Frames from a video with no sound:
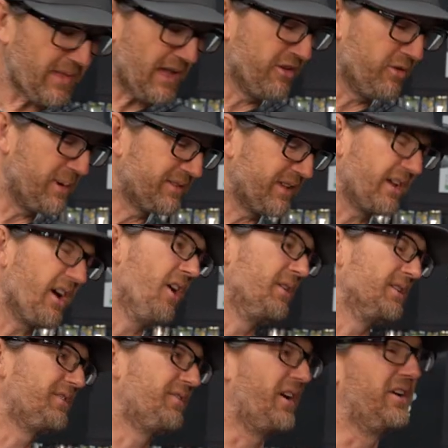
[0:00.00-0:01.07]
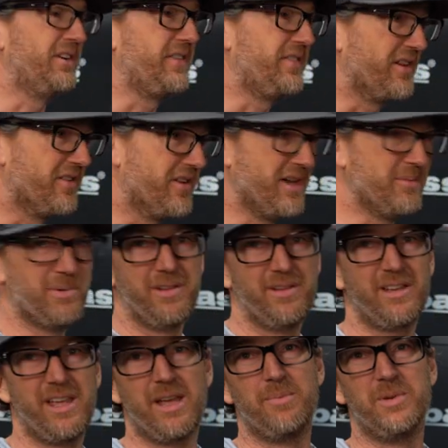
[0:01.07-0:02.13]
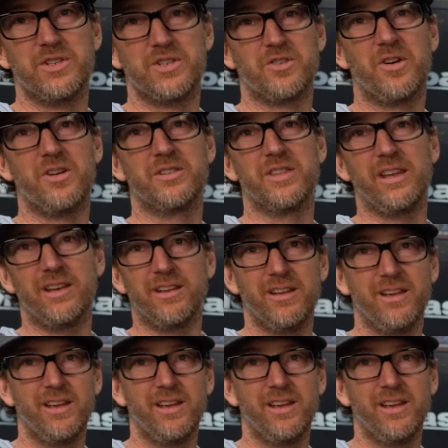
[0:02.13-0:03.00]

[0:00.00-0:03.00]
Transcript: Everybody's like, oh, it's failed at the grip. Can't be strong then.